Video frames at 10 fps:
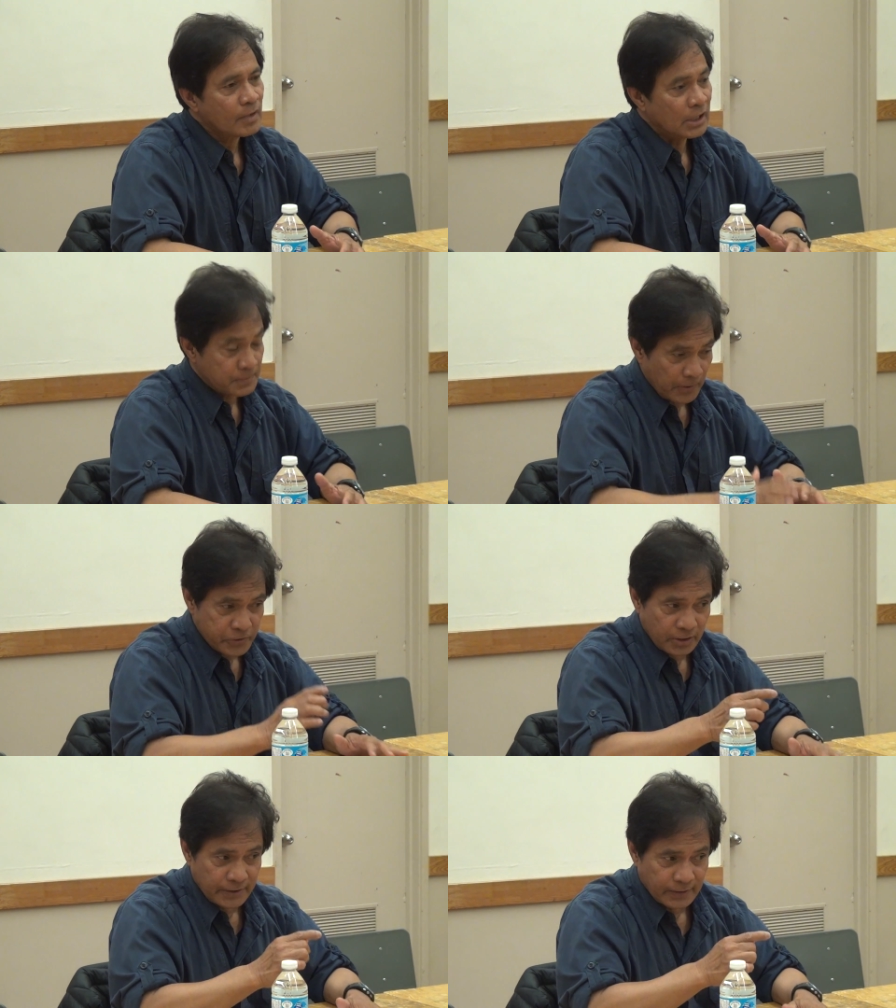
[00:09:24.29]

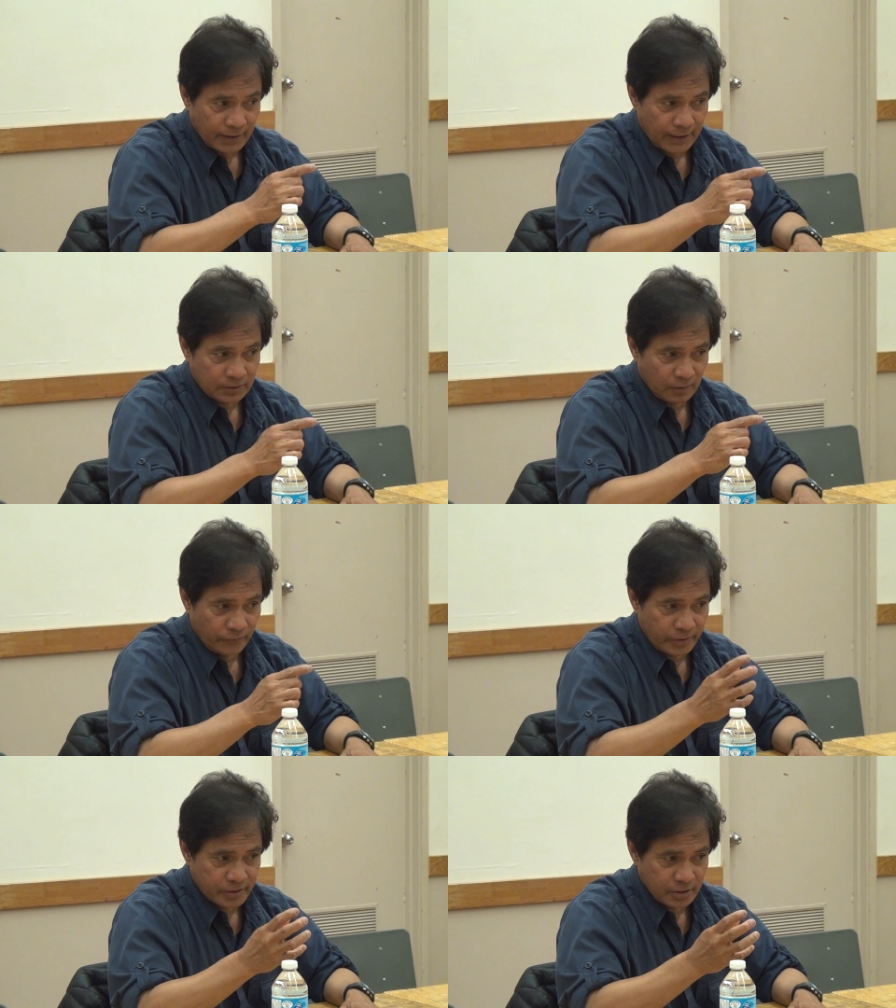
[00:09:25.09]
especially in the light of
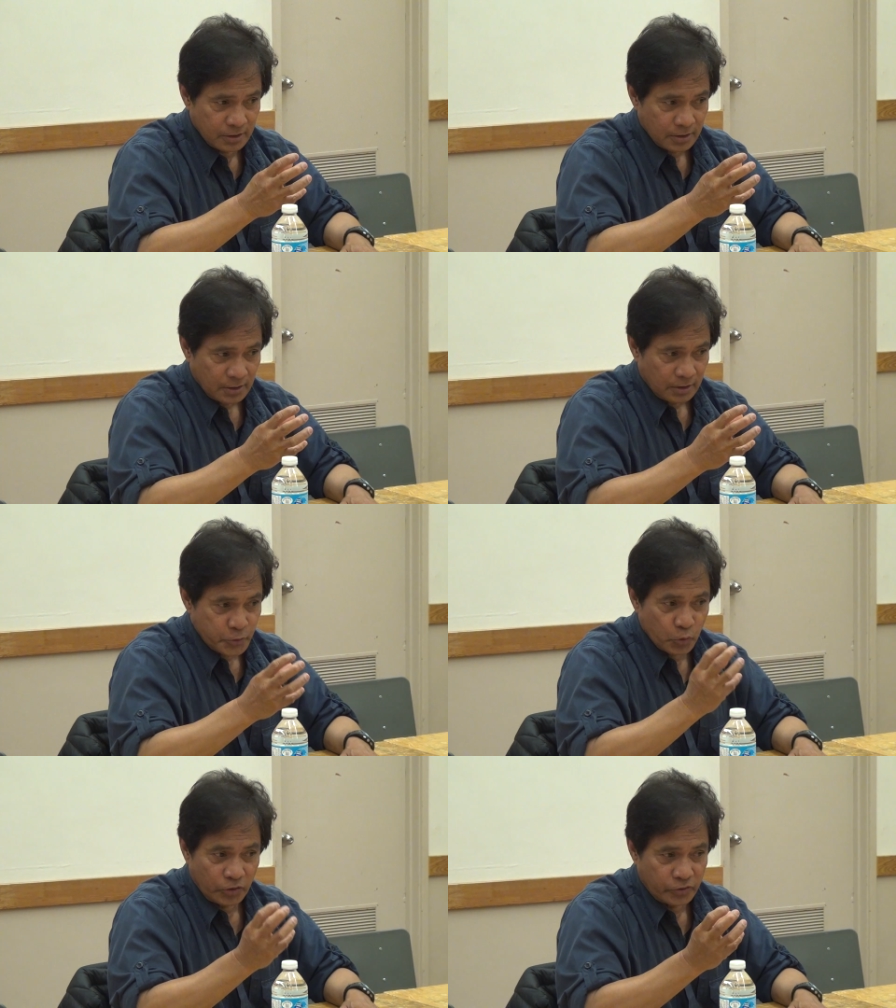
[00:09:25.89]
this uh,
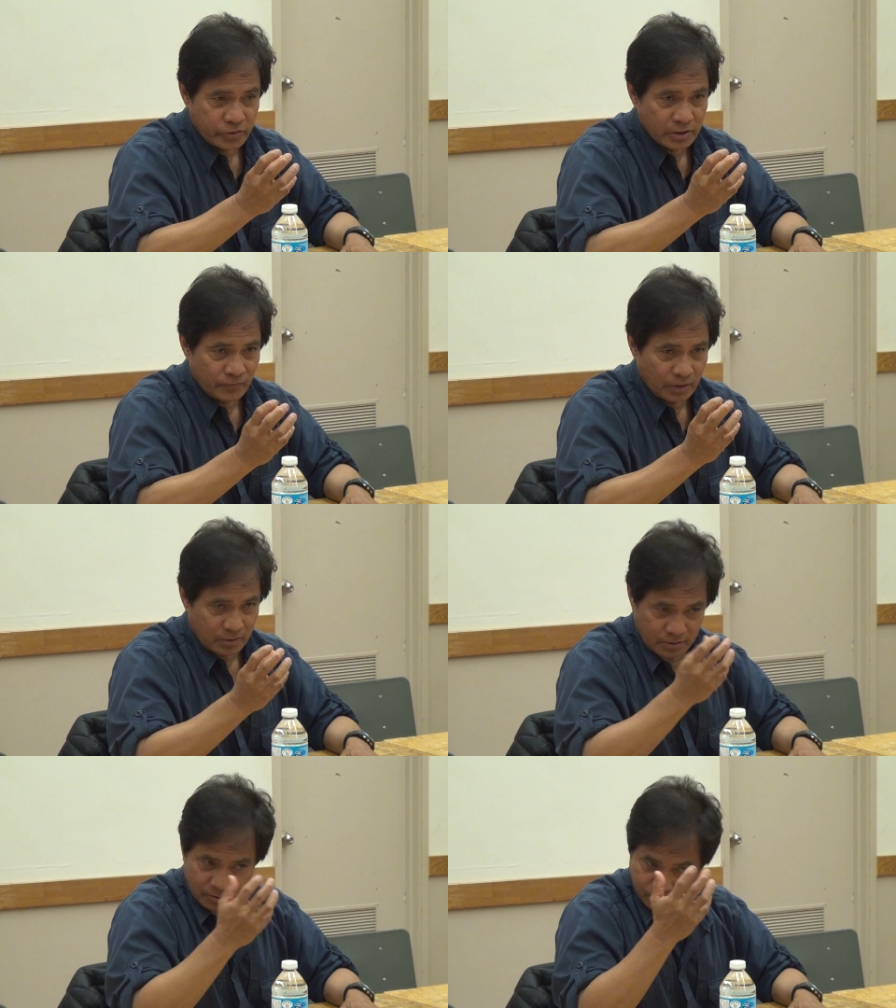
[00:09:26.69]
new leadership that
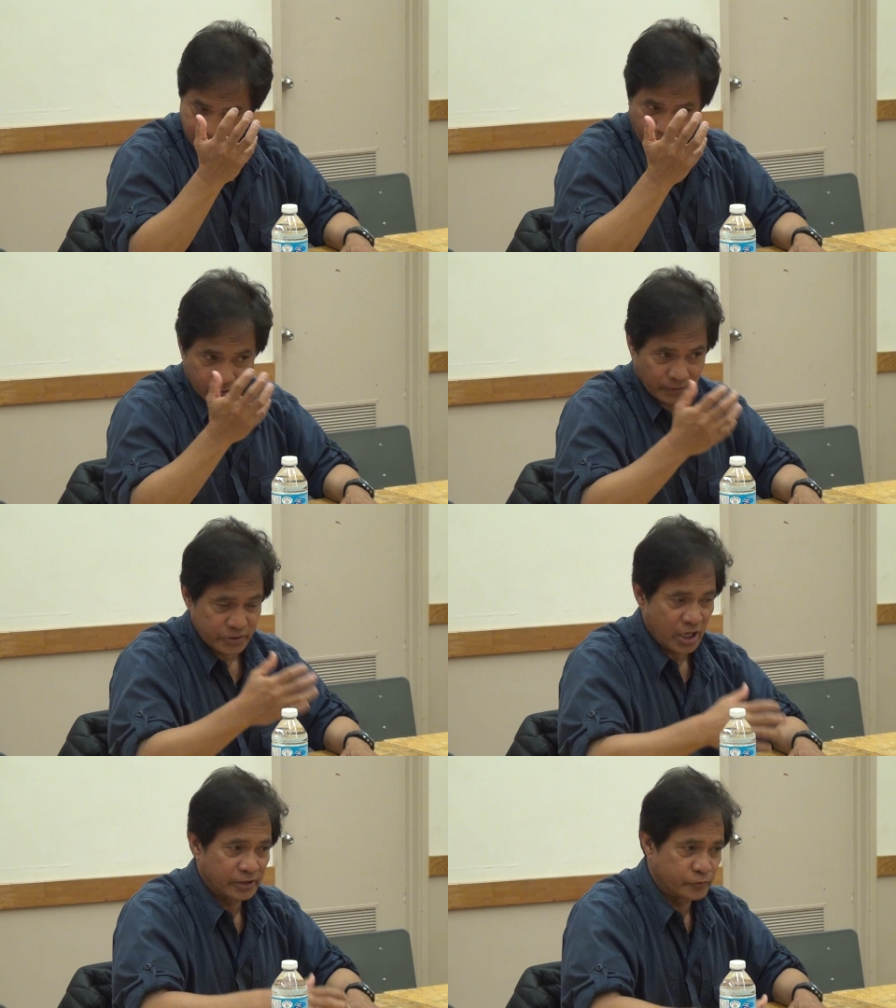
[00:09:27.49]
you know pursuing
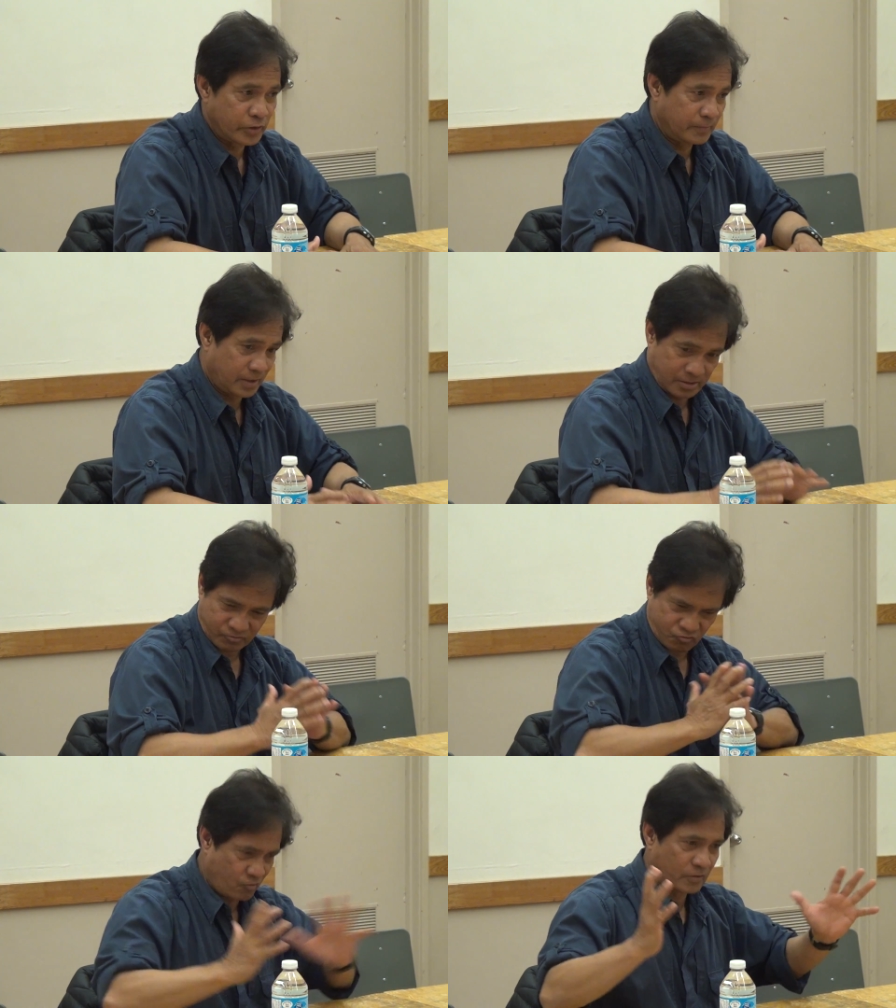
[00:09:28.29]
the China dream,
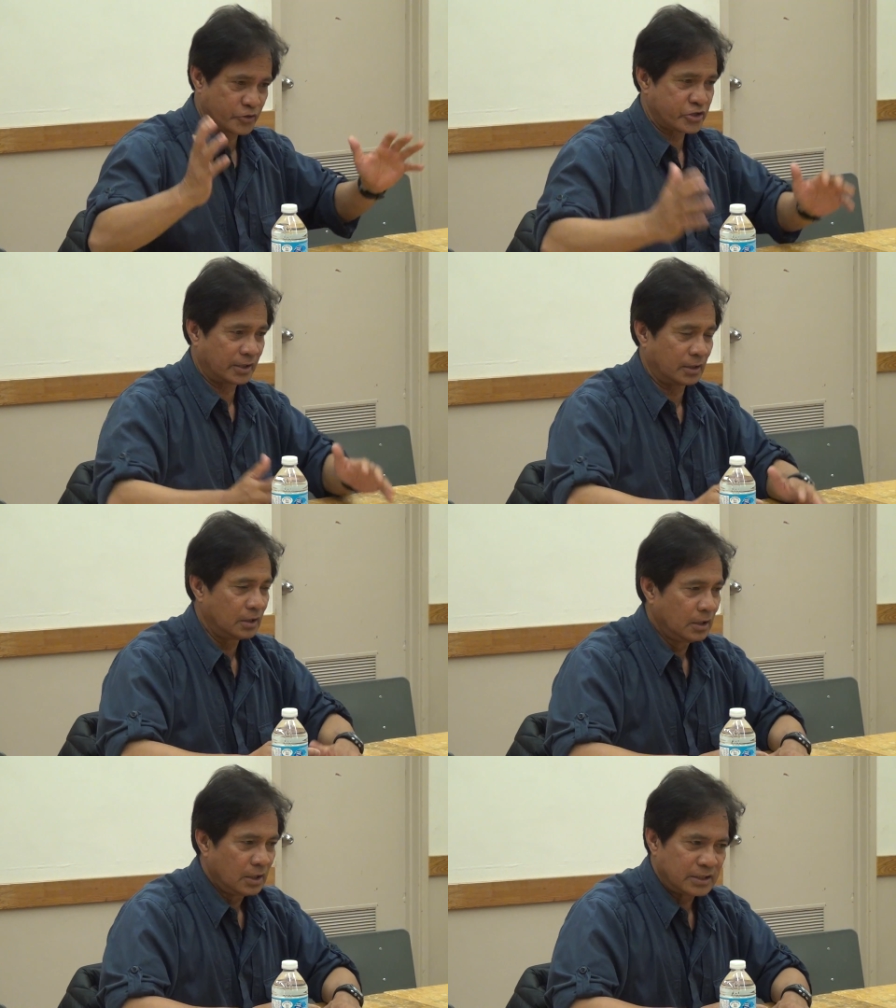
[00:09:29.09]
stronger China
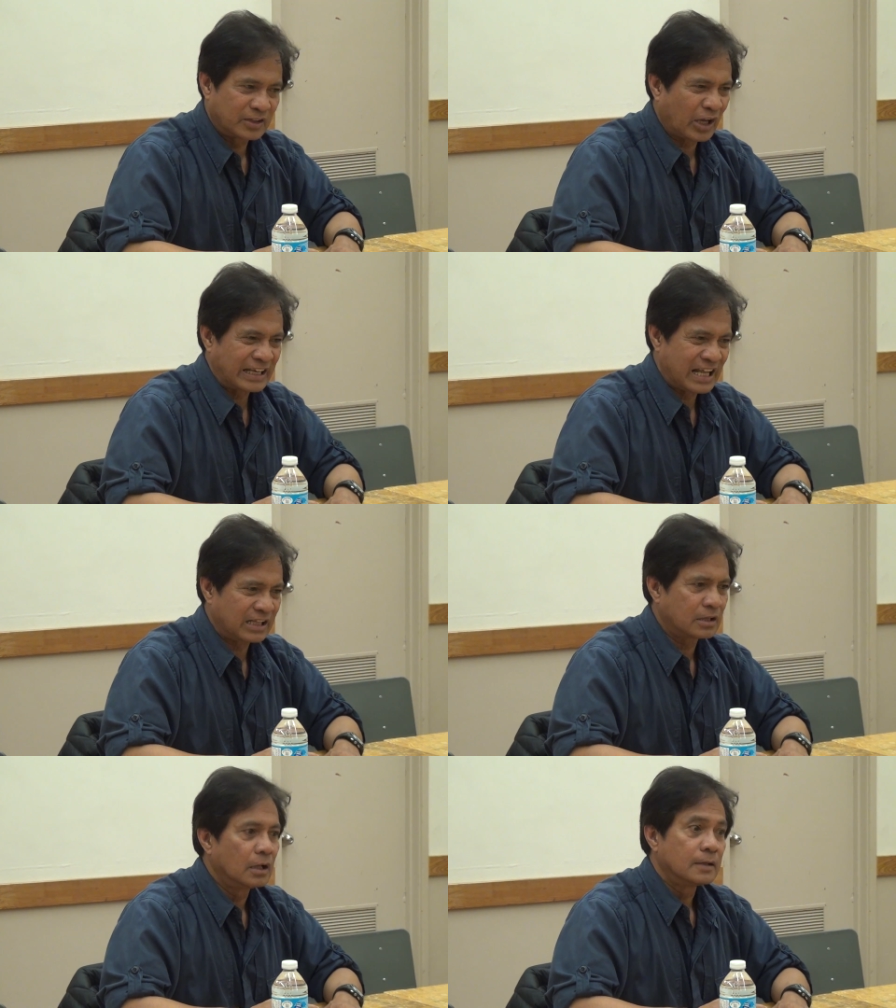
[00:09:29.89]
that
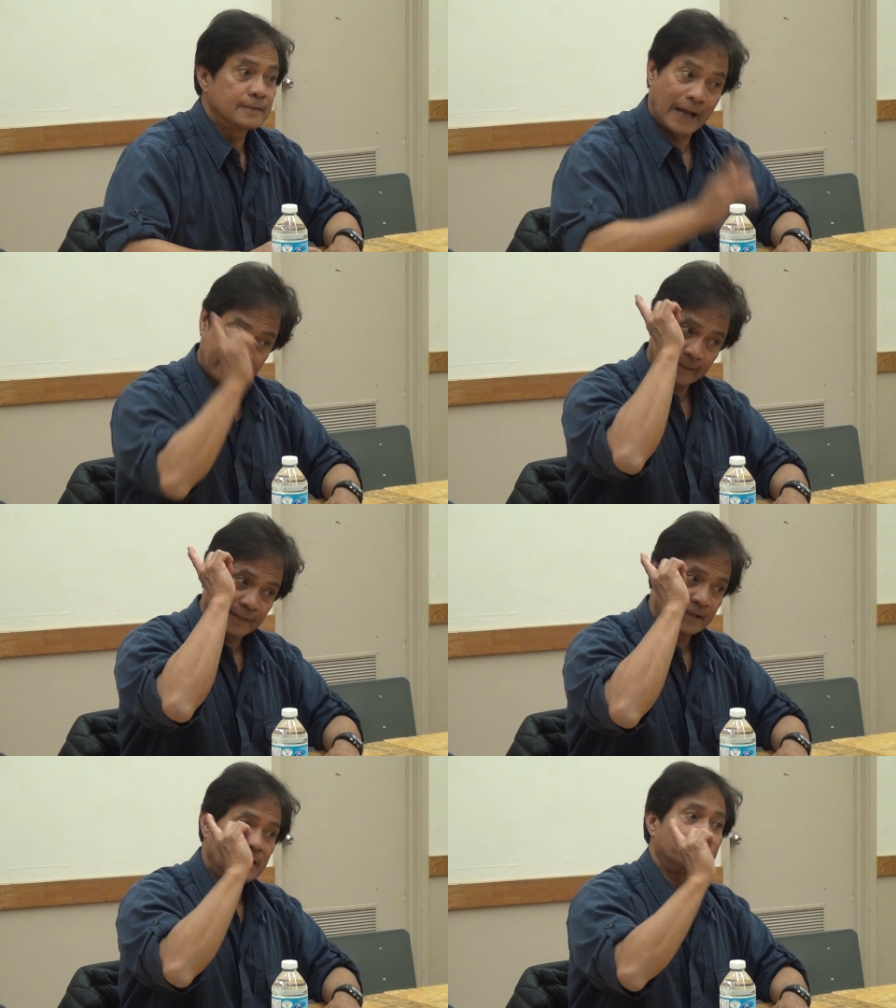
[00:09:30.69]
cannot
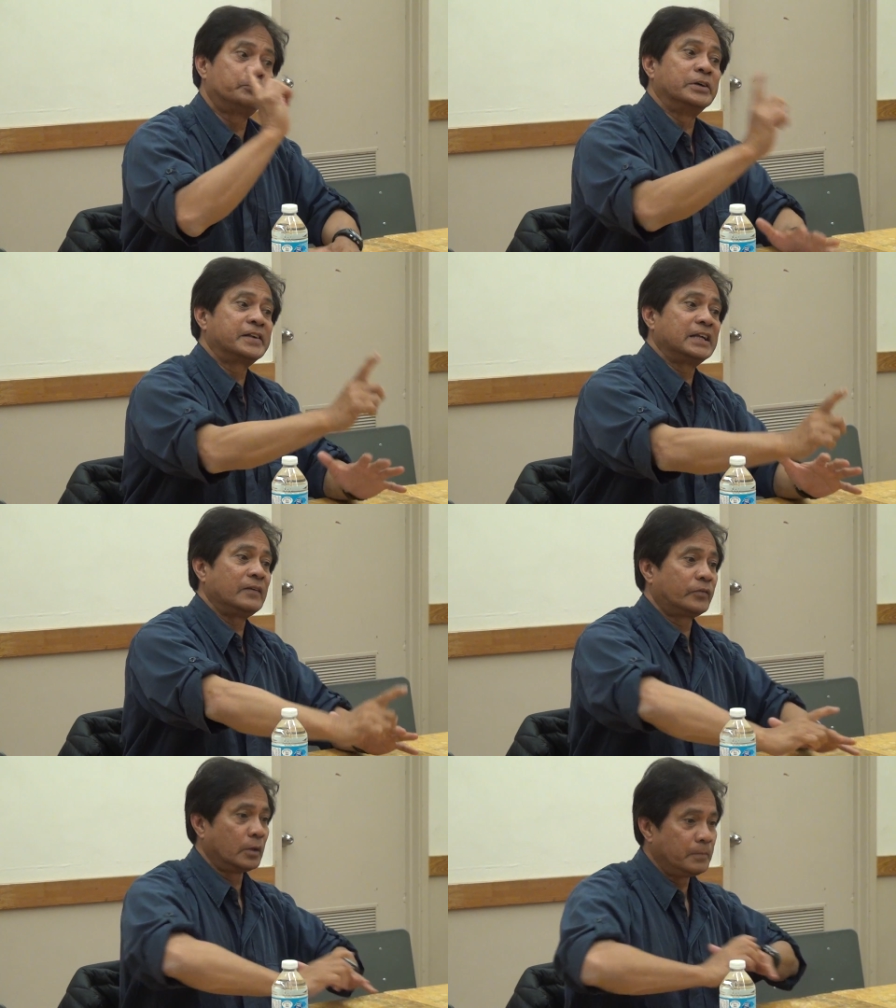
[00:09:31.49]
that if
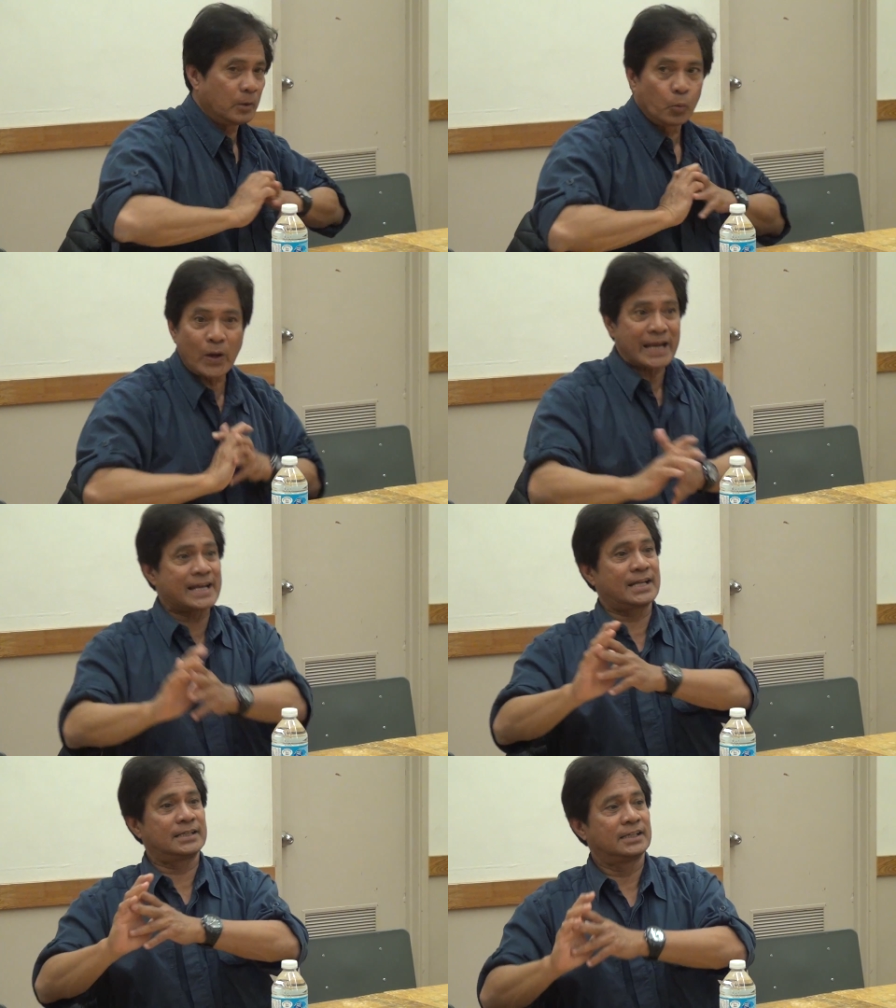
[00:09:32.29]
perceived to be
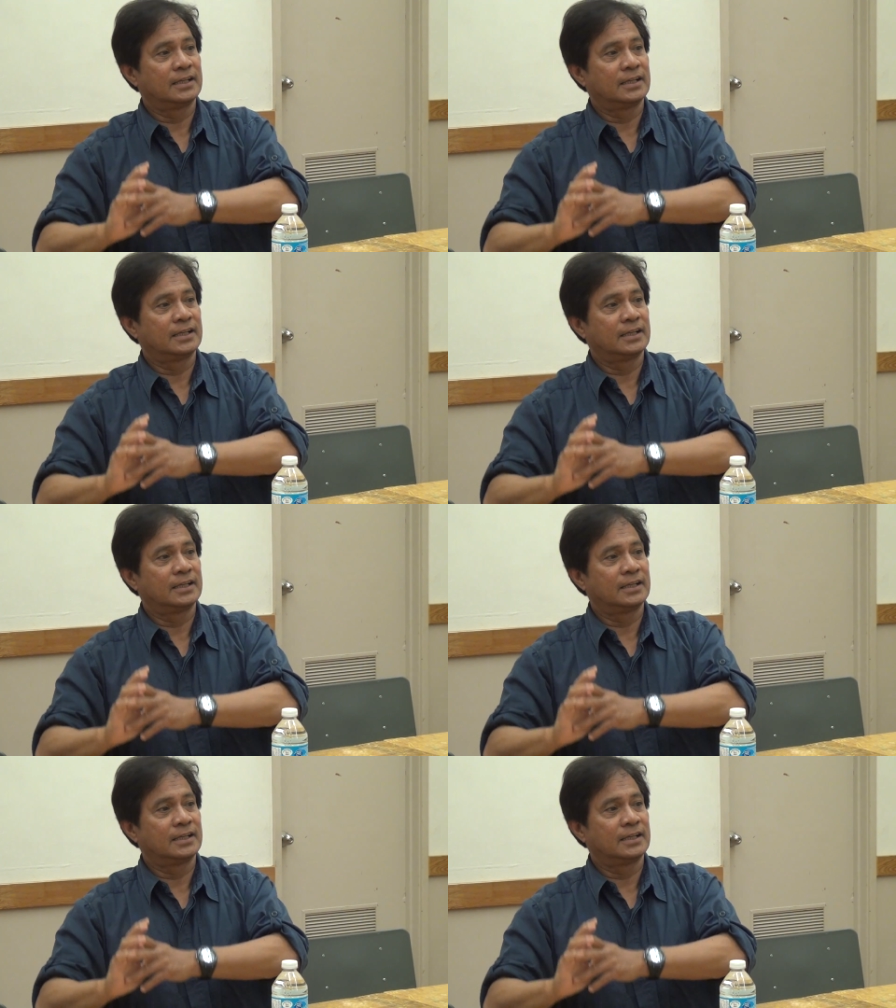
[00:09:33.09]
weak